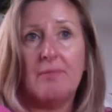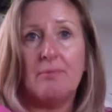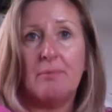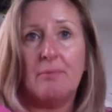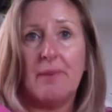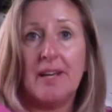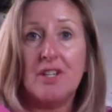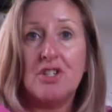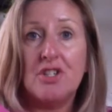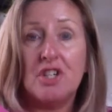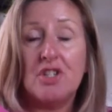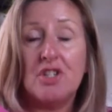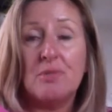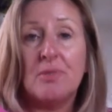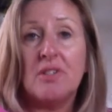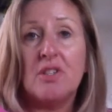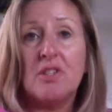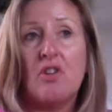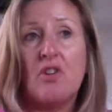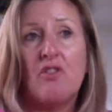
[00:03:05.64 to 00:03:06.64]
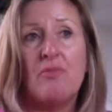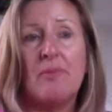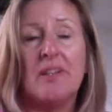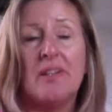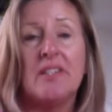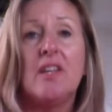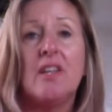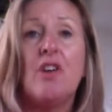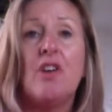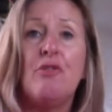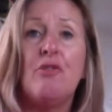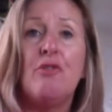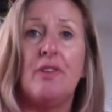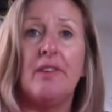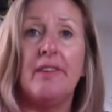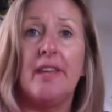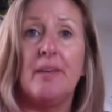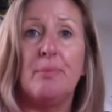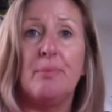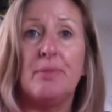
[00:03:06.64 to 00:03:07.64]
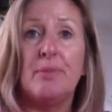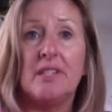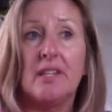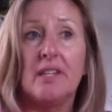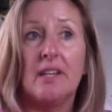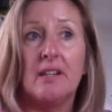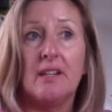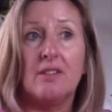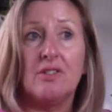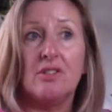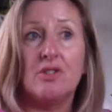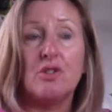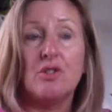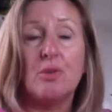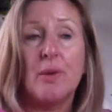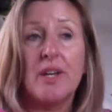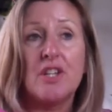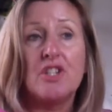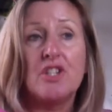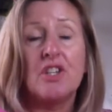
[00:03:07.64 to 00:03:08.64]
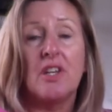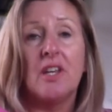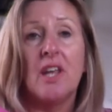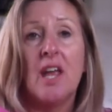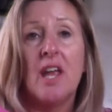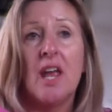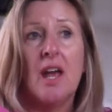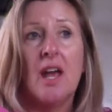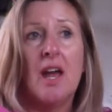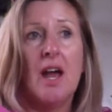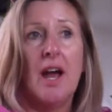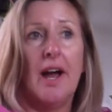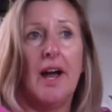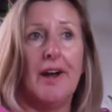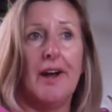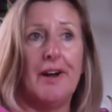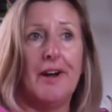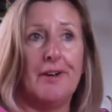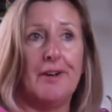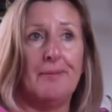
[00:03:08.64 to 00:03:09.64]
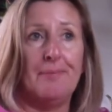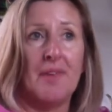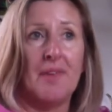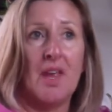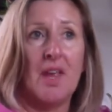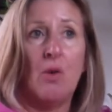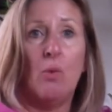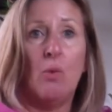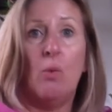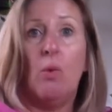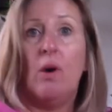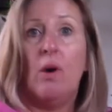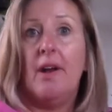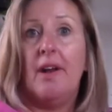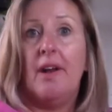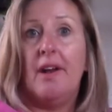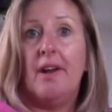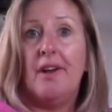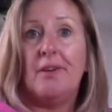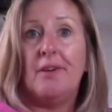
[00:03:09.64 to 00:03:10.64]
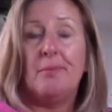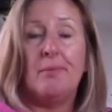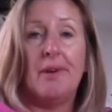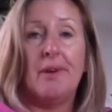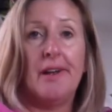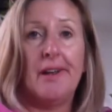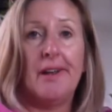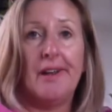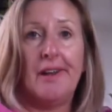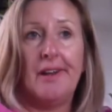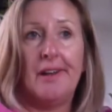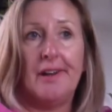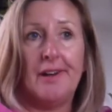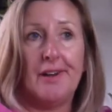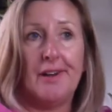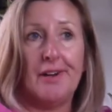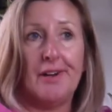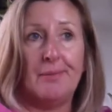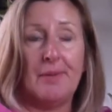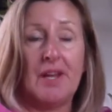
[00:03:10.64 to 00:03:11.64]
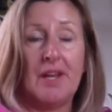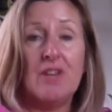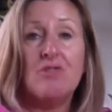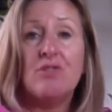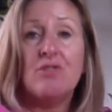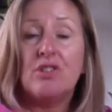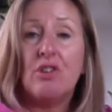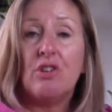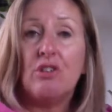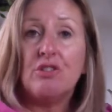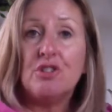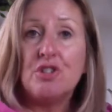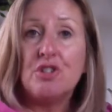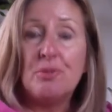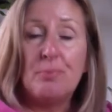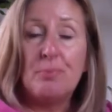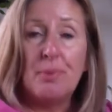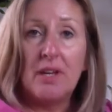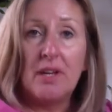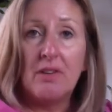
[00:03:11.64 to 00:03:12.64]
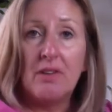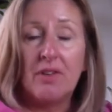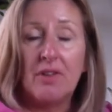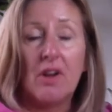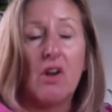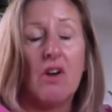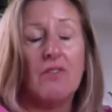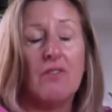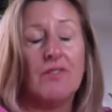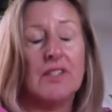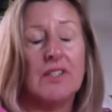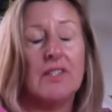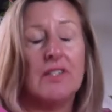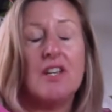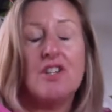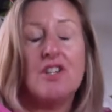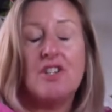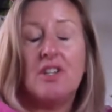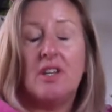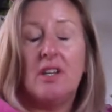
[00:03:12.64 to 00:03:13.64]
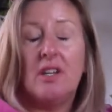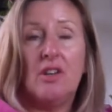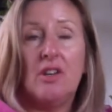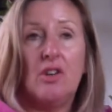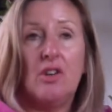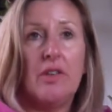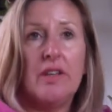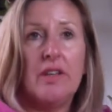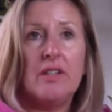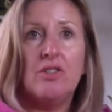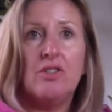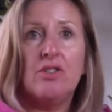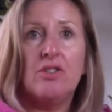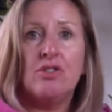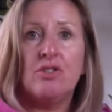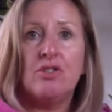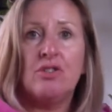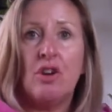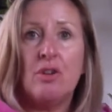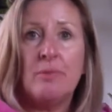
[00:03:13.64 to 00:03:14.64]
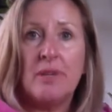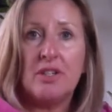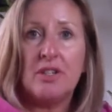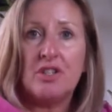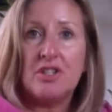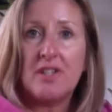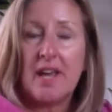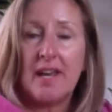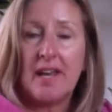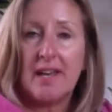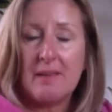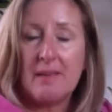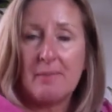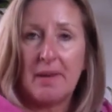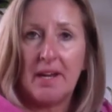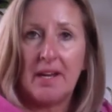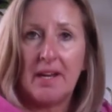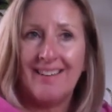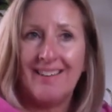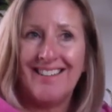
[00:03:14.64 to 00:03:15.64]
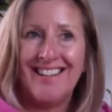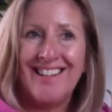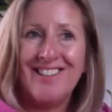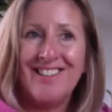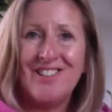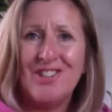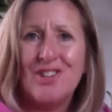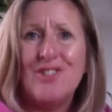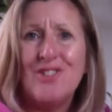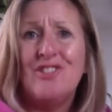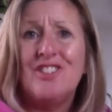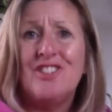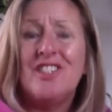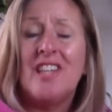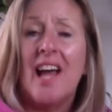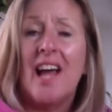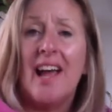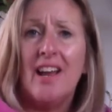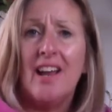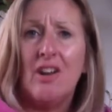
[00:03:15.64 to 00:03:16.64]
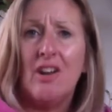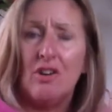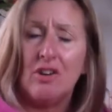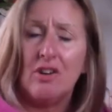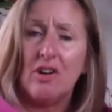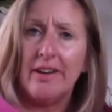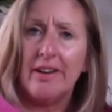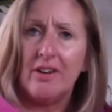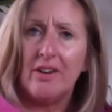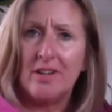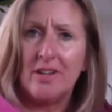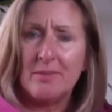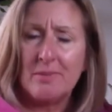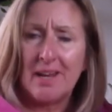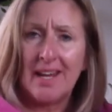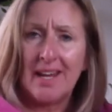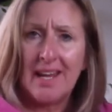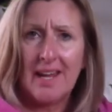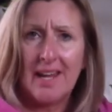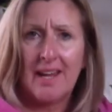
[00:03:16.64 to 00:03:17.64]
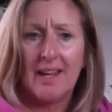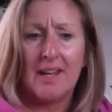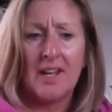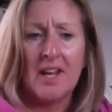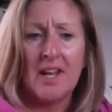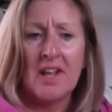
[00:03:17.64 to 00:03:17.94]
my judgments of myself in that particular situation, what my end result should be of the conversation. There's so much dynamic and internal dialogue going on in my head